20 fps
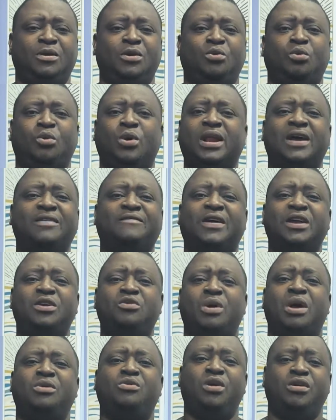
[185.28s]
Whatever
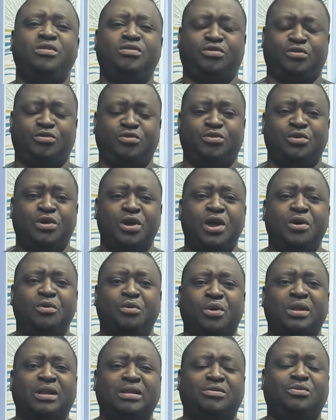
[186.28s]
you are going through,
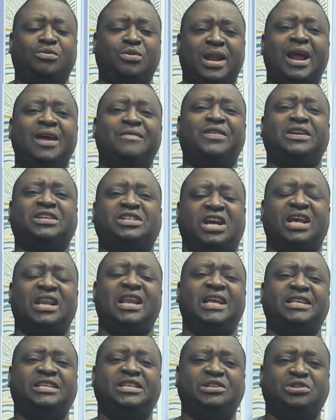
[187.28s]
whatever
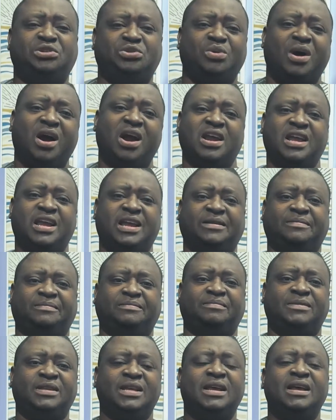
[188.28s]
challenges you are in,
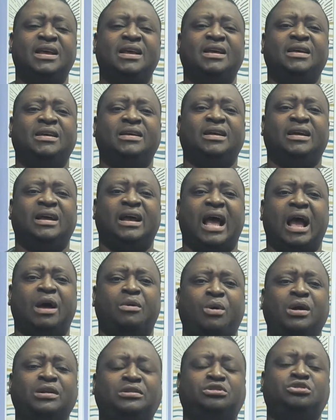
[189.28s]
I
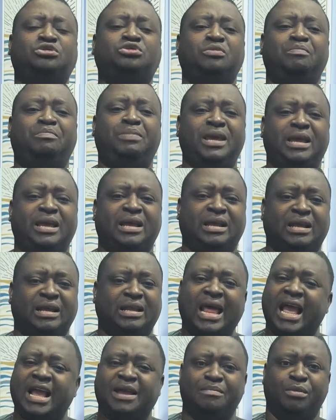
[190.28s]
want you to be
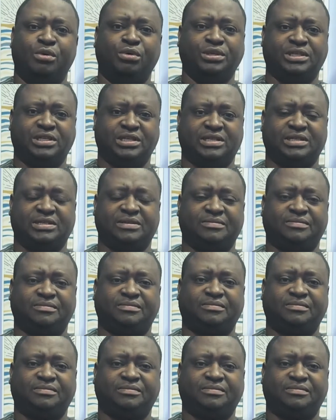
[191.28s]
like Moses.